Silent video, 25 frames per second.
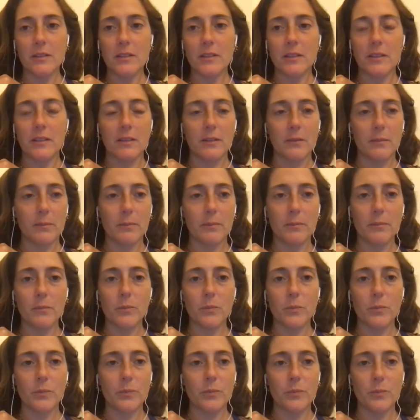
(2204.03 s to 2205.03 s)
Um,
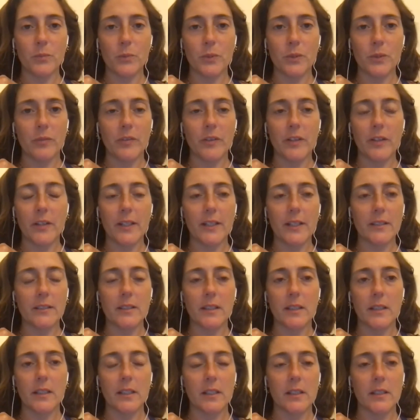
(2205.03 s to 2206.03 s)
we're very
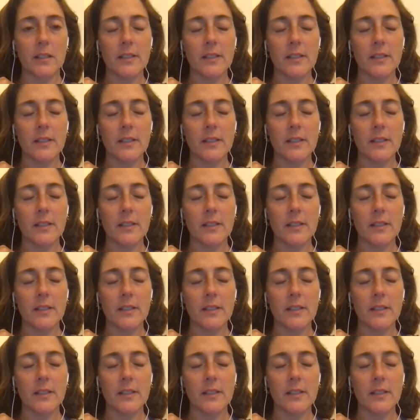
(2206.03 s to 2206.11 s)
excited.